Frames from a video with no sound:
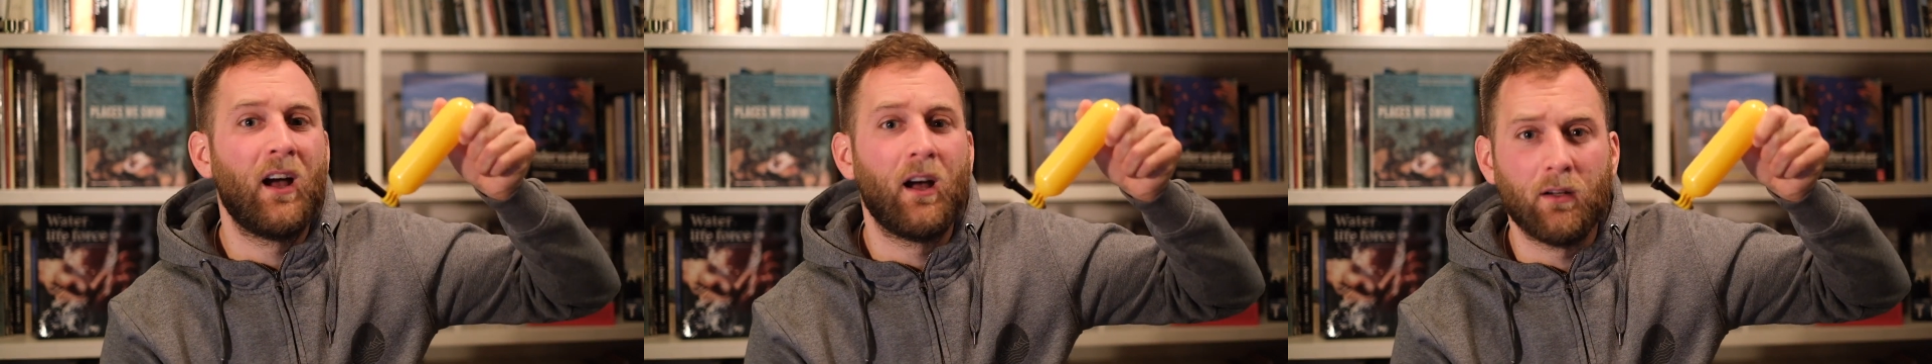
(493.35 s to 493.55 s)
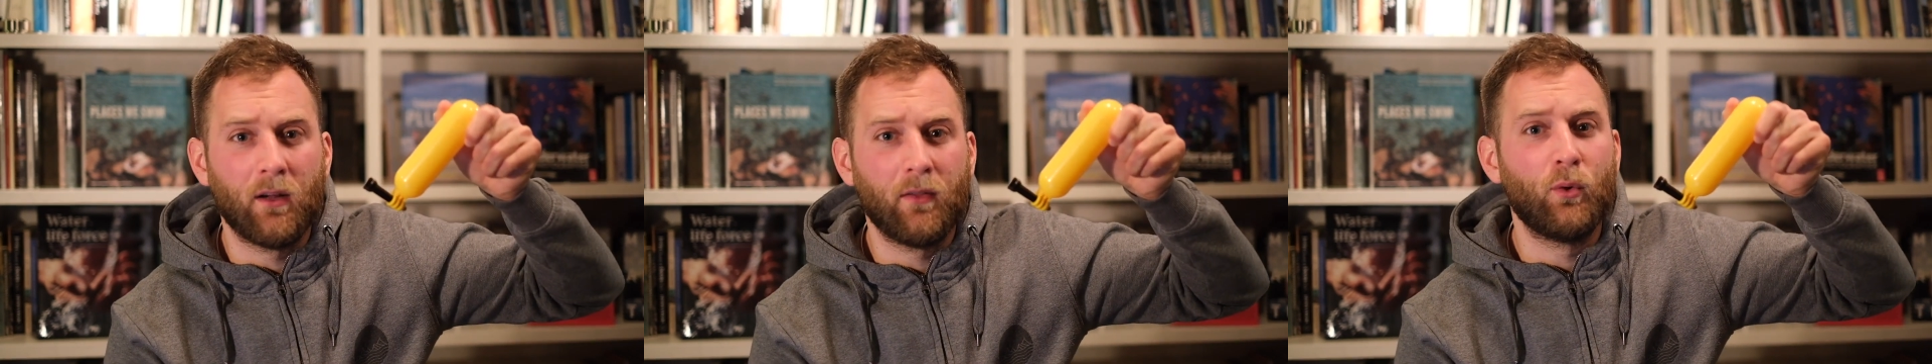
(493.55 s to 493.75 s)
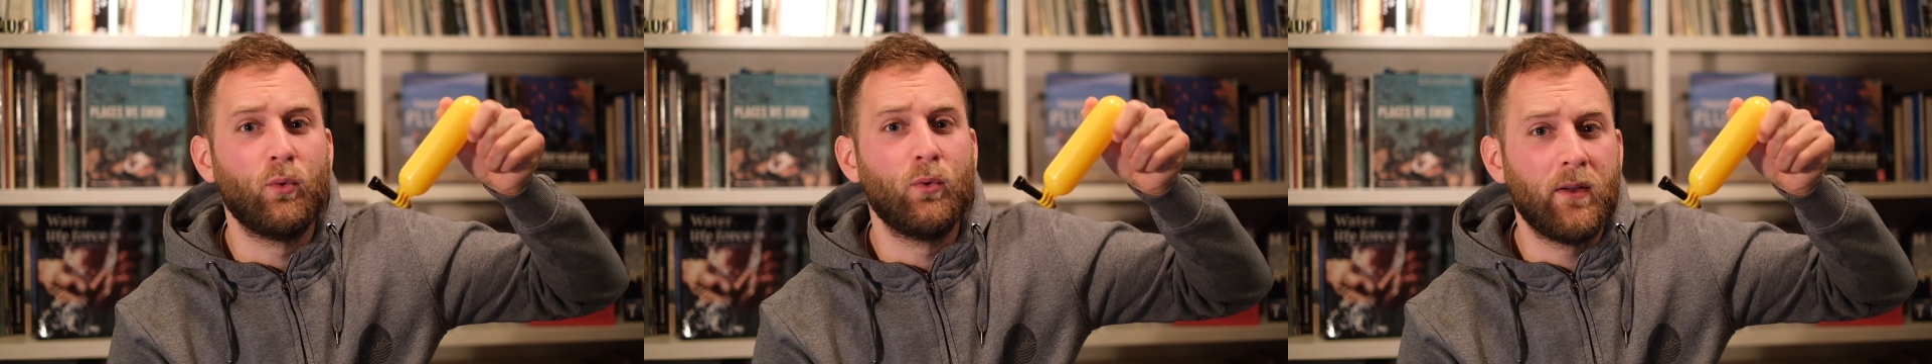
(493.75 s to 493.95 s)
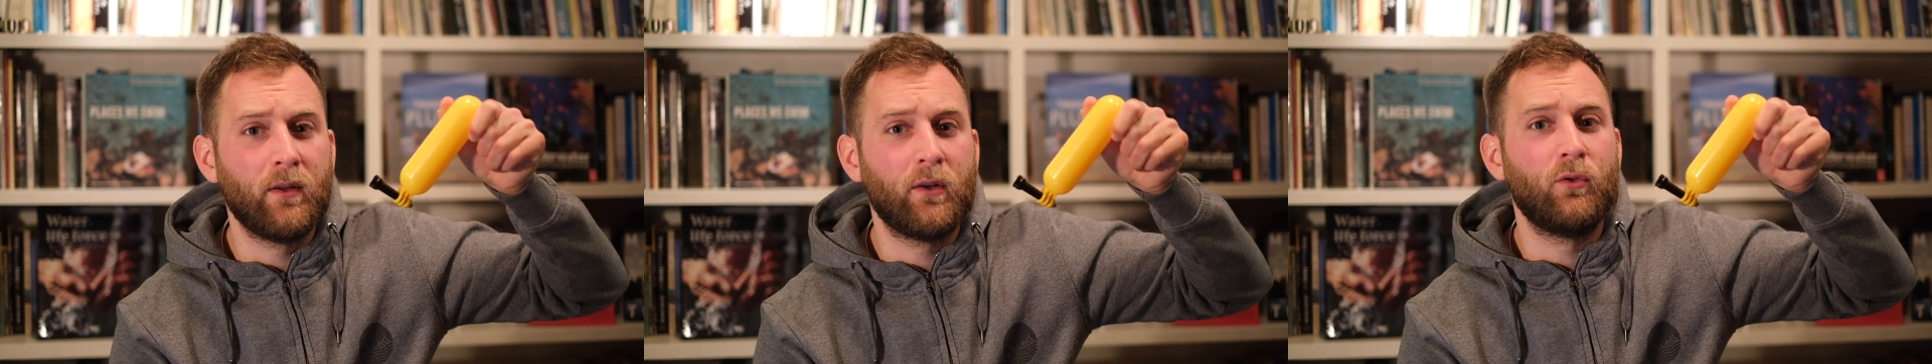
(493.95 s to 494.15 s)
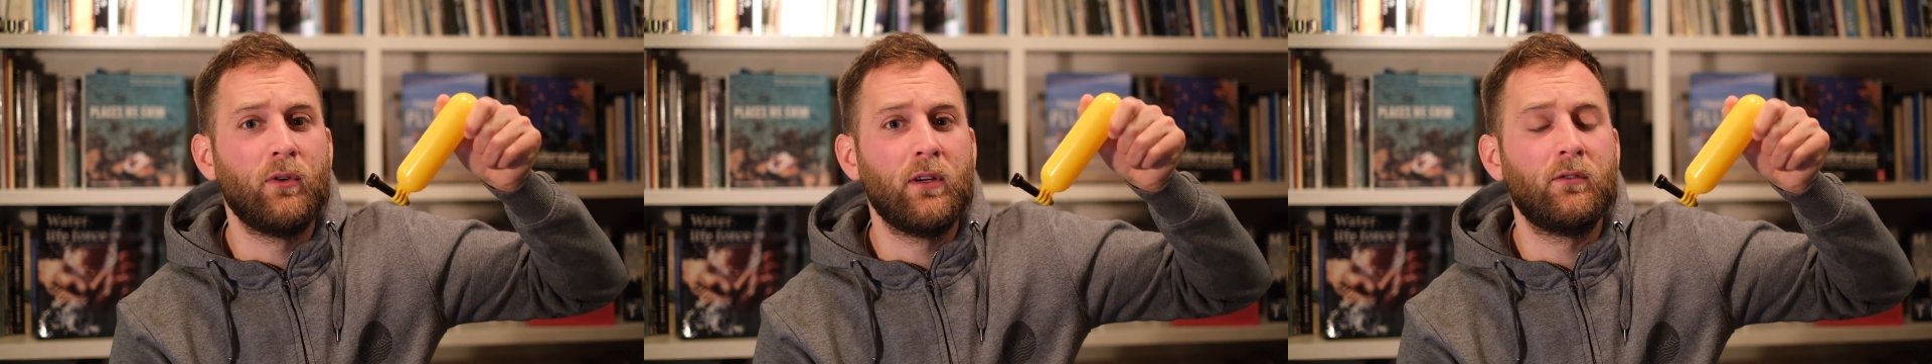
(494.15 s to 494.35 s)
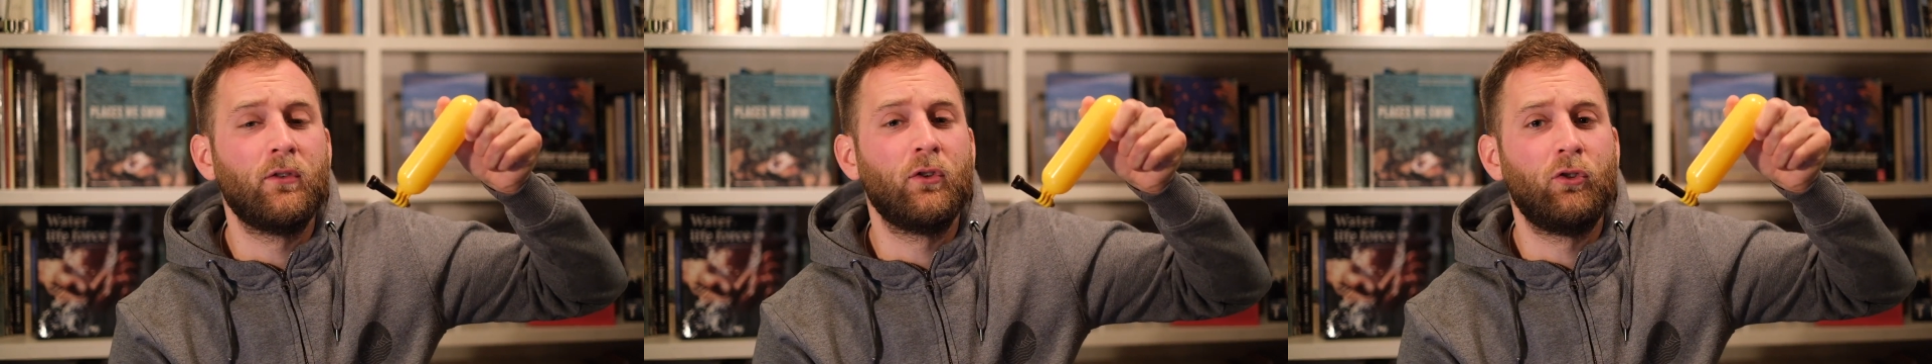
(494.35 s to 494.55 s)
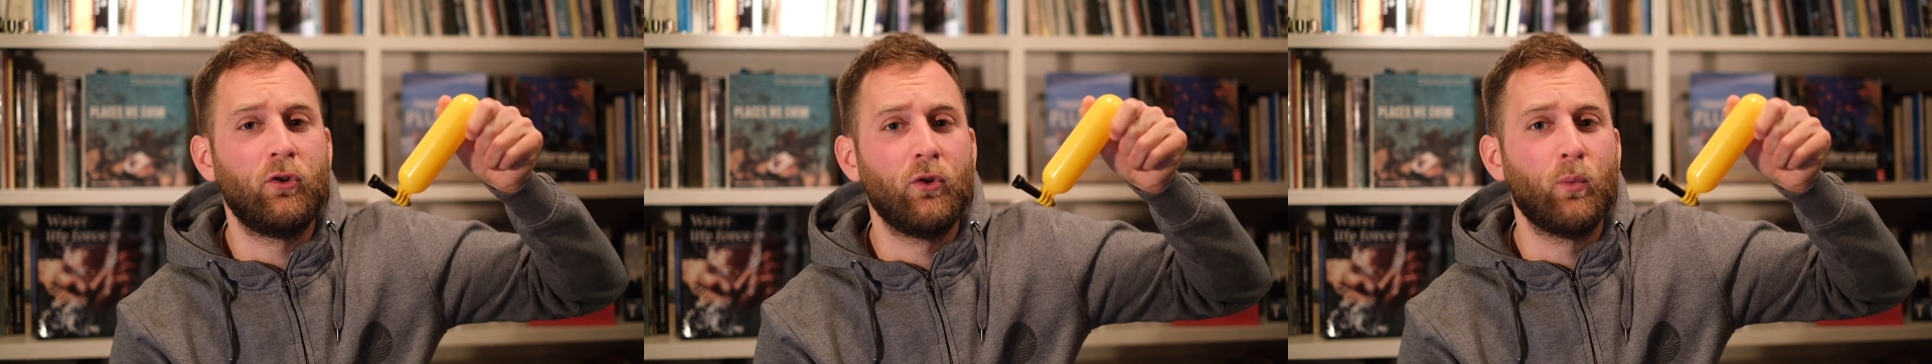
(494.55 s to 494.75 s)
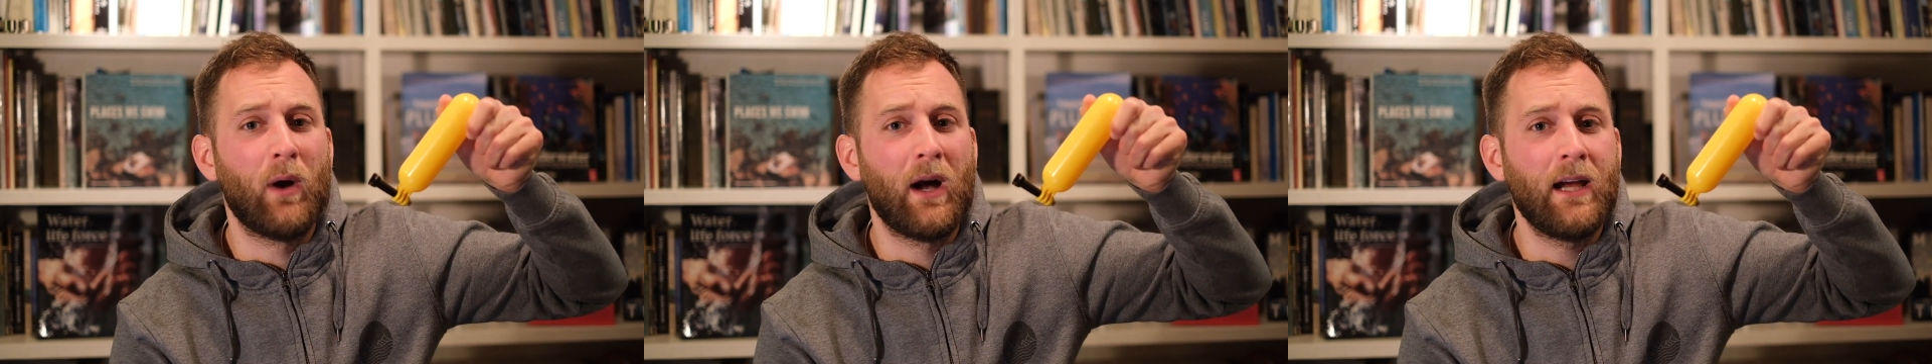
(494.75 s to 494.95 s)
Another really good reason to
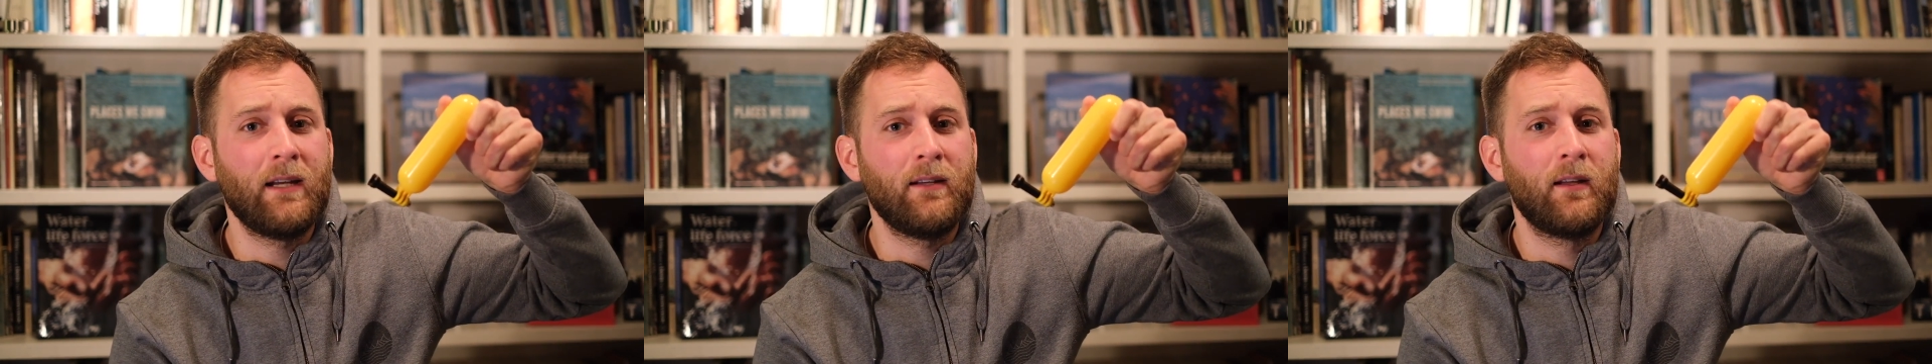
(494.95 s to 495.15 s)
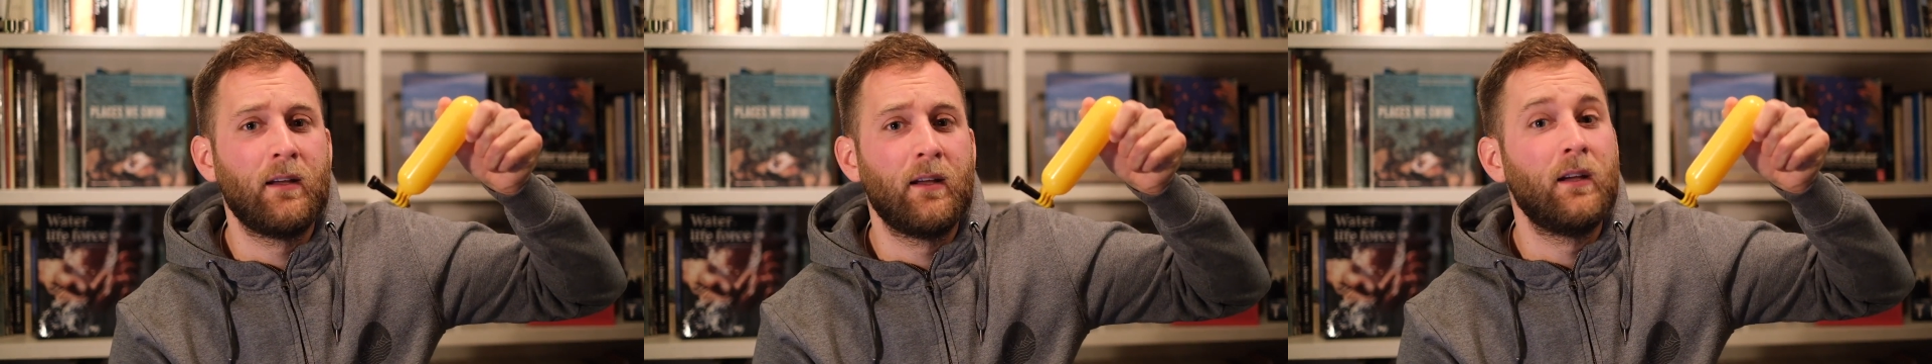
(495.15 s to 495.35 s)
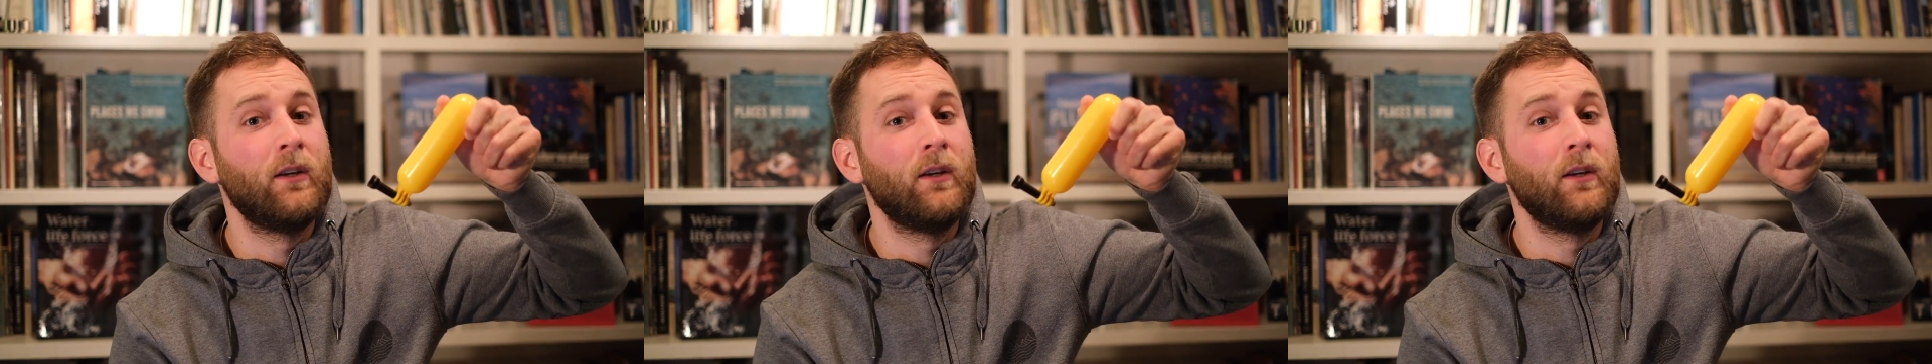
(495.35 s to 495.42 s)
shoot wide.